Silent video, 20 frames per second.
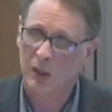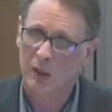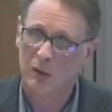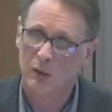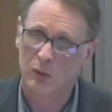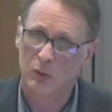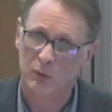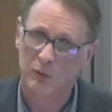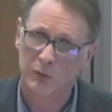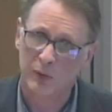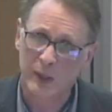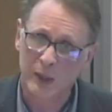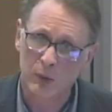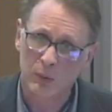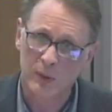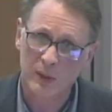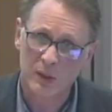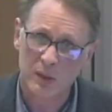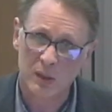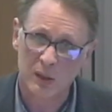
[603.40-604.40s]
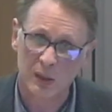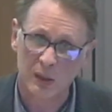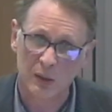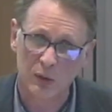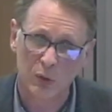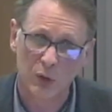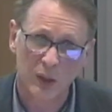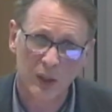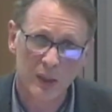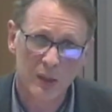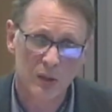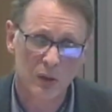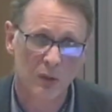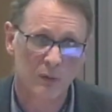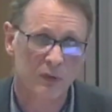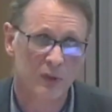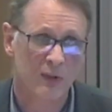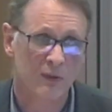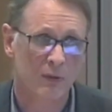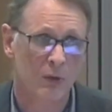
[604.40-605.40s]
the frequency, the risk
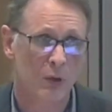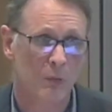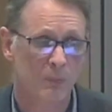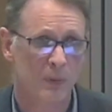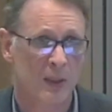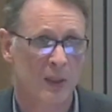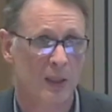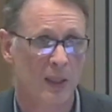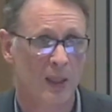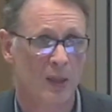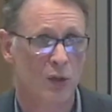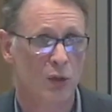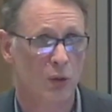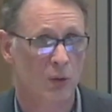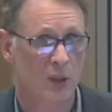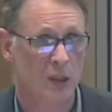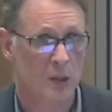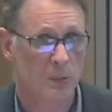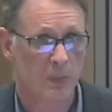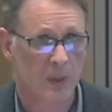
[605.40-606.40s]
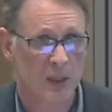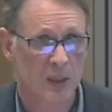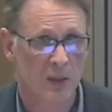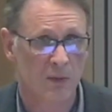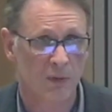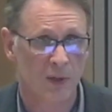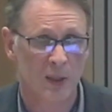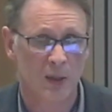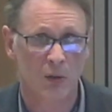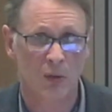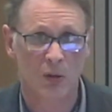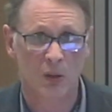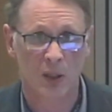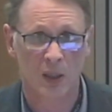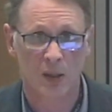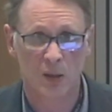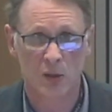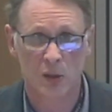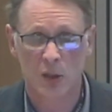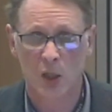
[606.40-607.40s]
of developing cancer in specific
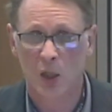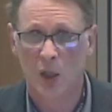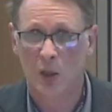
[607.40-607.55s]
organs